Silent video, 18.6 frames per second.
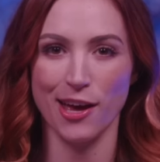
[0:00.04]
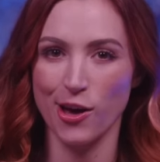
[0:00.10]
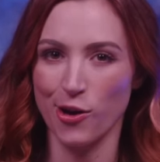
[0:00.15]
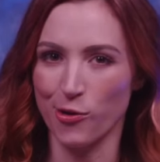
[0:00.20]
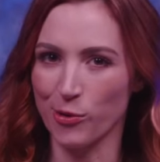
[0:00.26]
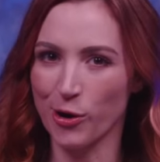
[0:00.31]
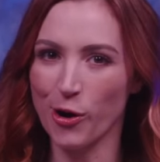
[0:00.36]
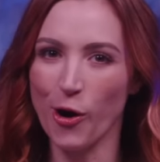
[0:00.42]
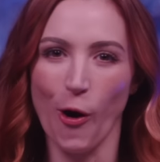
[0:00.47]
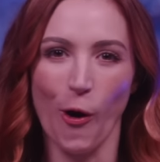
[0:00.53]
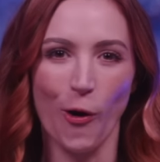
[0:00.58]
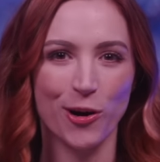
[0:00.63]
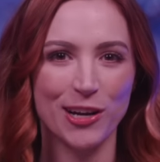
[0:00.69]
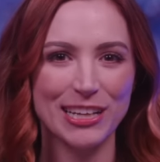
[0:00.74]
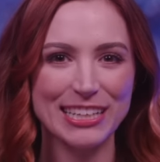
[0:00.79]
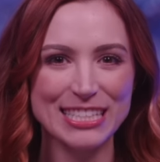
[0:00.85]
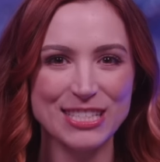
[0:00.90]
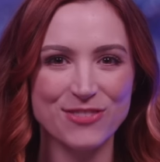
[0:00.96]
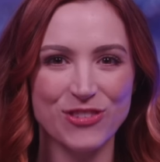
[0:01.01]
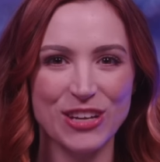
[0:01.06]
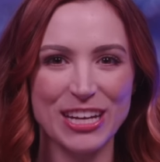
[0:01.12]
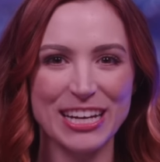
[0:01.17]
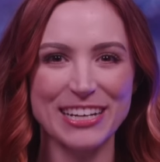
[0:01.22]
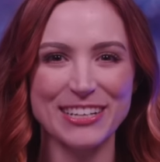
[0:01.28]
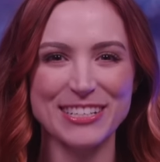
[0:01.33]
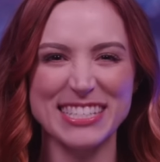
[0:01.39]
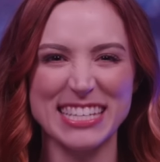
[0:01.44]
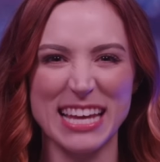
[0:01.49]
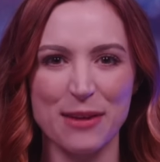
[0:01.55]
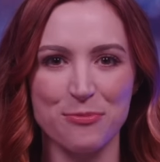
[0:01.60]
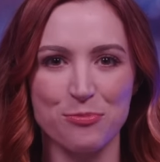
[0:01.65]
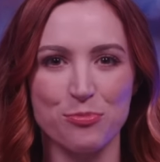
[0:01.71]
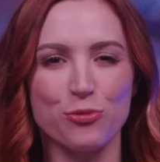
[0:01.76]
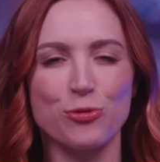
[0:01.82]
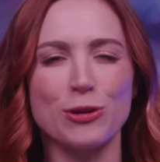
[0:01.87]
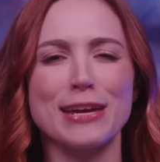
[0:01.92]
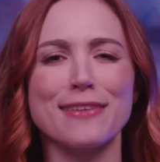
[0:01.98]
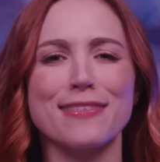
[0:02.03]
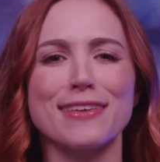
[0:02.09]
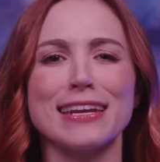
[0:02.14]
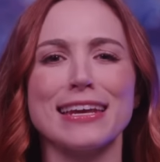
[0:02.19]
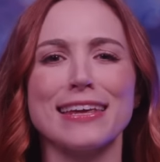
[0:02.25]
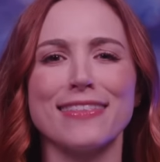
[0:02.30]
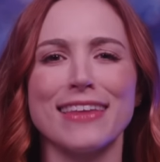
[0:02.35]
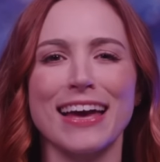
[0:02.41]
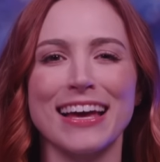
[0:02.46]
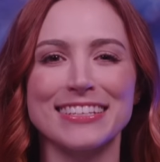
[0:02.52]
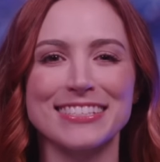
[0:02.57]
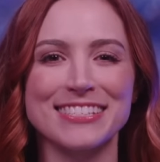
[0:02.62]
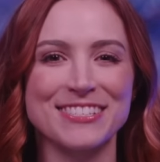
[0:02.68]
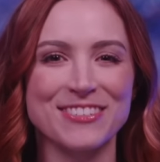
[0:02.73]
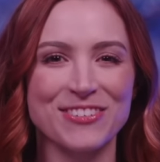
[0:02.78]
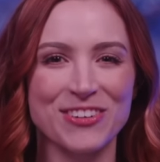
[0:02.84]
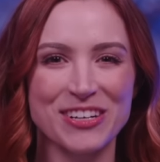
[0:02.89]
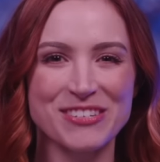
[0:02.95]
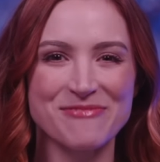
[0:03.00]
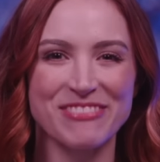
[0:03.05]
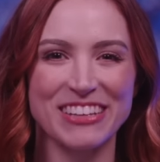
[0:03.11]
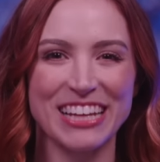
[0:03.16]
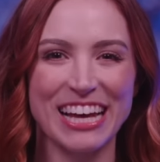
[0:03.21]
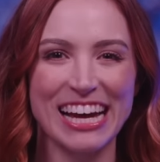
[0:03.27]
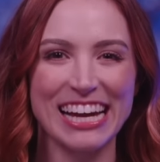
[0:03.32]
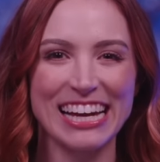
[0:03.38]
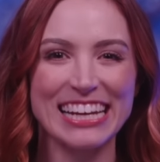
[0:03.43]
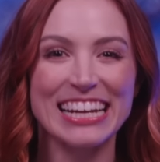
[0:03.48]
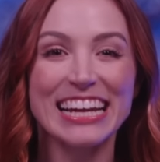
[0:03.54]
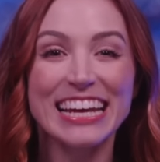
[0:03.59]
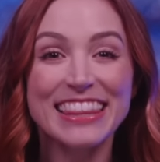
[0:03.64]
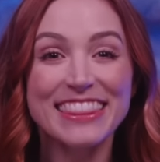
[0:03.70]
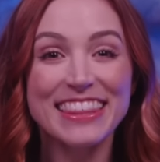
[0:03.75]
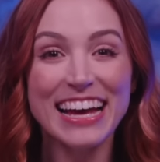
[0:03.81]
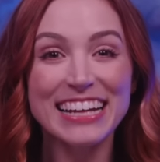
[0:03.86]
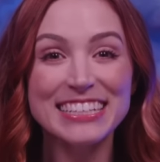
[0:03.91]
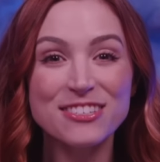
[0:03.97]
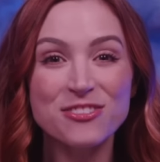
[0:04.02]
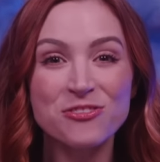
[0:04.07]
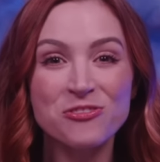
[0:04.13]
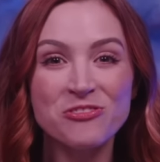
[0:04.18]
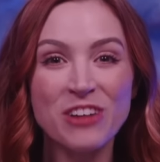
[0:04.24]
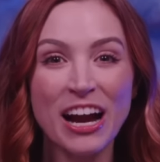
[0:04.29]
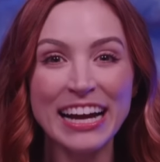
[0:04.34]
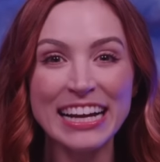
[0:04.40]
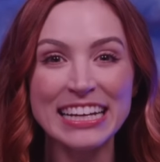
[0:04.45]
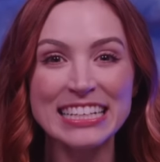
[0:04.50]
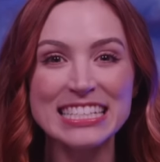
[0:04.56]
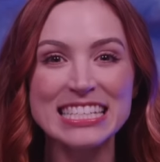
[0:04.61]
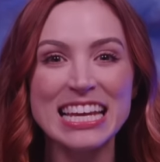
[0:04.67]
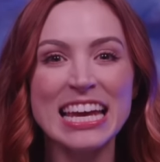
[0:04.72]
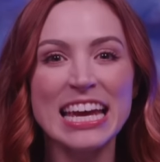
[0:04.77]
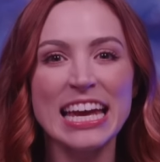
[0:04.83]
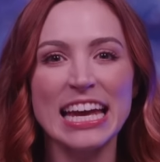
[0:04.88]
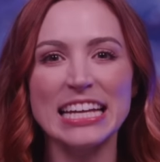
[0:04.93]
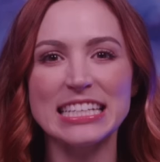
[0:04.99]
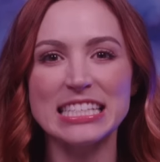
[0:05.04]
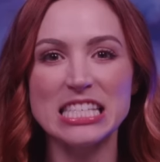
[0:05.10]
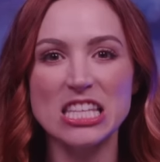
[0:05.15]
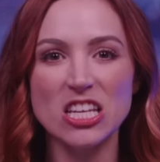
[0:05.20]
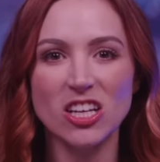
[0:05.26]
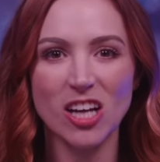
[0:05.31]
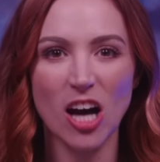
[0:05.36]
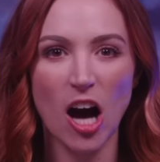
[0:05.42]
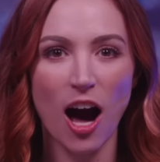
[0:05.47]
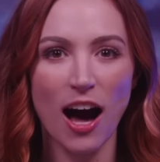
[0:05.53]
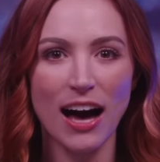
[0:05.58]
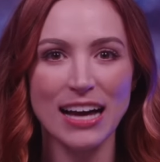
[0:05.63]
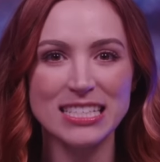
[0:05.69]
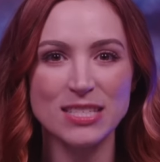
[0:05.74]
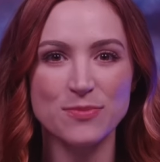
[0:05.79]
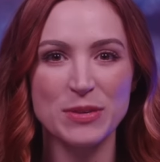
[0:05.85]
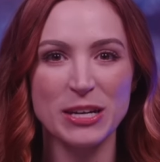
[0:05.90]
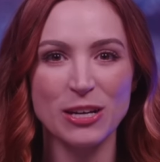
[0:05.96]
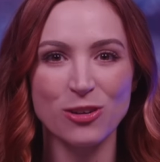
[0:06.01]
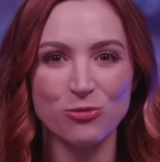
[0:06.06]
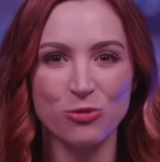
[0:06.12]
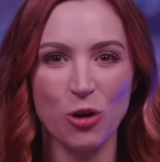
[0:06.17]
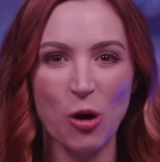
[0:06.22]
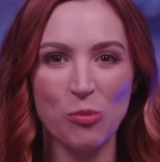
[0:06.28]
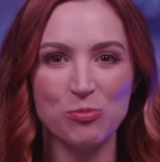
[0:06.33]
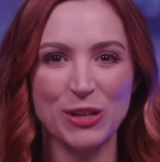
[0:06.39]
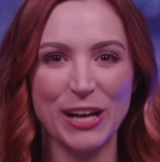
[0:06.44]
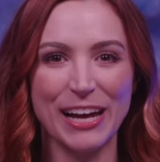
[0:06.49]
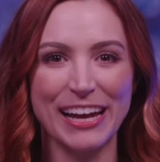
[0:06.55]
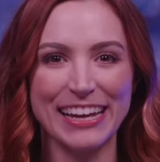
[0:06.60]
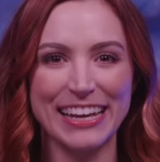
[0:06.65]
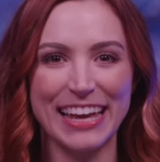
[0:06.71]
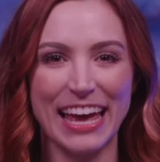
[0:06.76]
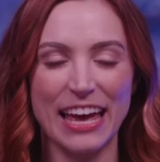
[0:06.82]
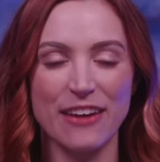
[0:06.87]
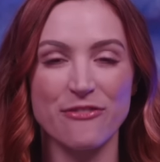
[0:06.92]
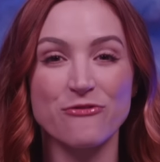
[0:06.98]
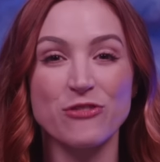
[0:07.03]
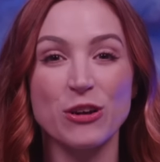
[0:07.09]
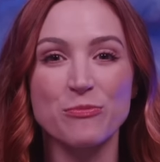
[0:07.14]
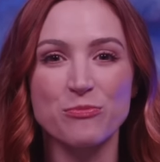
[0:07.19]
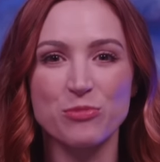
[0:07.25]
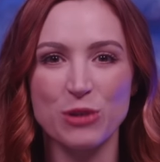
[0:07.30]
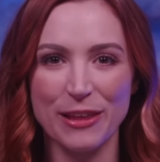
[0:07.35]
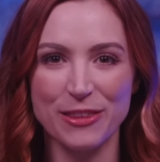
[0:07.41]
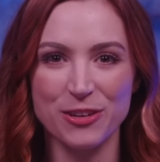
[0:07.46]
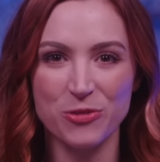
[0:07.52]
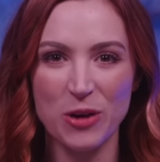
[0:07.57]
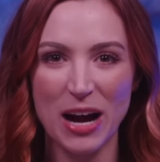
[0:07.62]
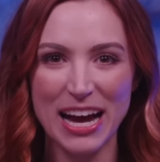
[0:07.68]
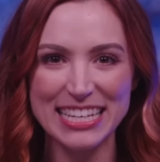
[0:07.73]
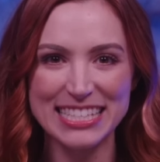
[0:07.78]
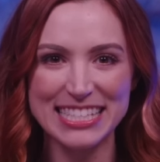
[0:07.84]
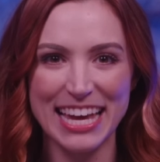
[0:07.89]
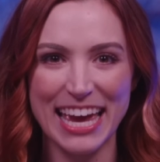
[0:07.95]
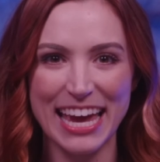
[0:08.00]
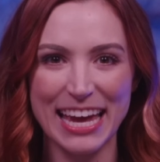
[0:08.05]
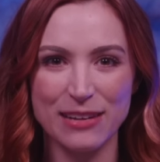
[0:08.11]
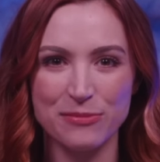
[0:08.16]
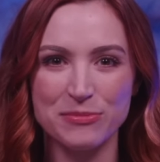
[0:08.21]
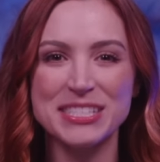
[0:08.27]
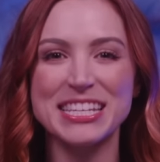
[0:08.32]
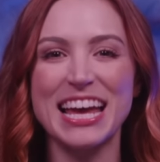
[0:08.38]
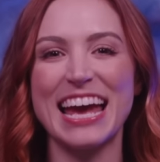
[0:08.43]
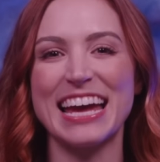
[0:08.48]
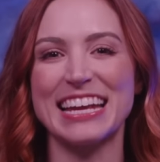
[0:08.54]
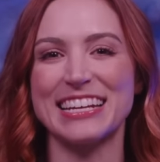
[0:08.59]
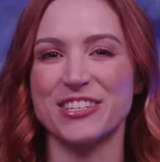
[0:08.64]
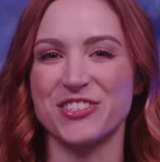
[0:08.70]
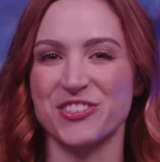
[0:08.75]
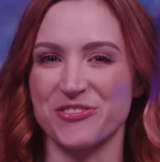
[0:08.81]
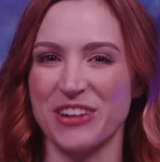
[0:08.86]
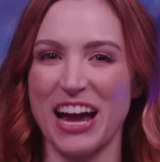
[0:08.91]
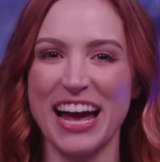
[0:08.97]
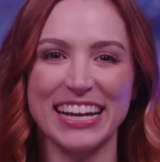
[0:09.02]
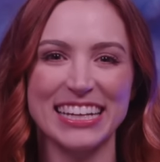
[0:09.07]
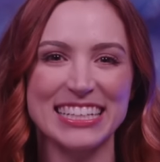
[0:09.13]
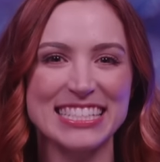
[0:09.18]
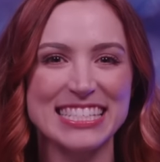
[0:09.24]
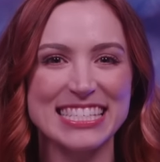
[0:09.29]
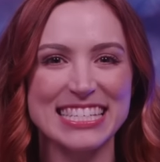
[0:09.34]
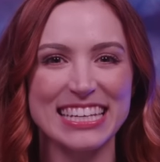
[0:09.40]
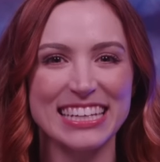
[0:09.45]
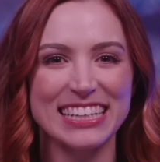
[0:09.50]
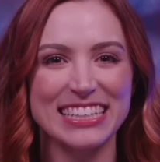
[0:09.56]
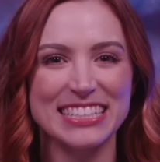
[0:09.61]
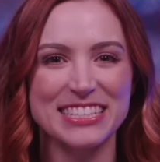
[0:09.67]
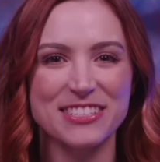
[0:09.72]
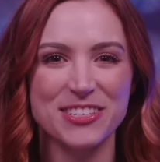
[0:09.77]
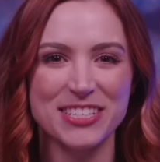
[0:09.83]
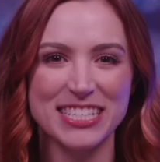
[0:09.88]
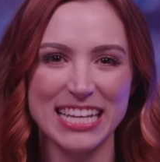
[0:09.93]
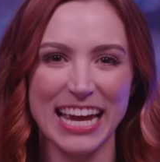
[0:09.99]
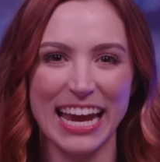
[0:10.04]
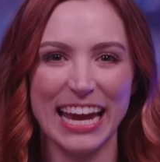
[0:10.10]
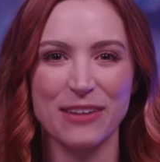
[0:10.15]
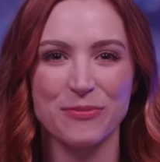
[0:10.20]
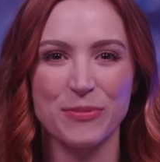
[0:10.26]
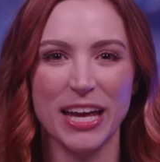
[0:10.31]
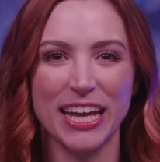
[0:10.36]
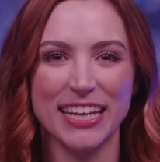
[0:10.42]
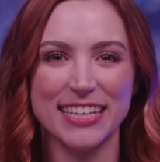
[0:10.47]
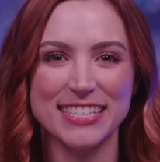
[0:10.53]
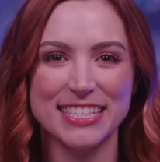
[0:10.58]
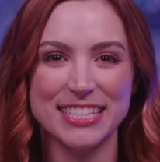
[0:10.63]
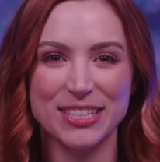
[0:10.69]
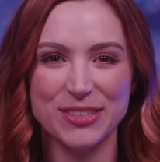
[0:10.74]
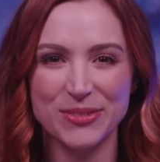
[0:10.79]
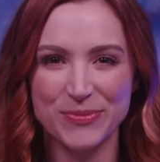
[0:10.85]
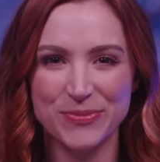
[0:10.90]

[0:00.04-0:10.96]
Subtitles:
We're hoarding spears and breathing in that Stormlight. That's right! It's the Cosmere role-playing game from Brotherwise Games and Dragonsteel Entertainment.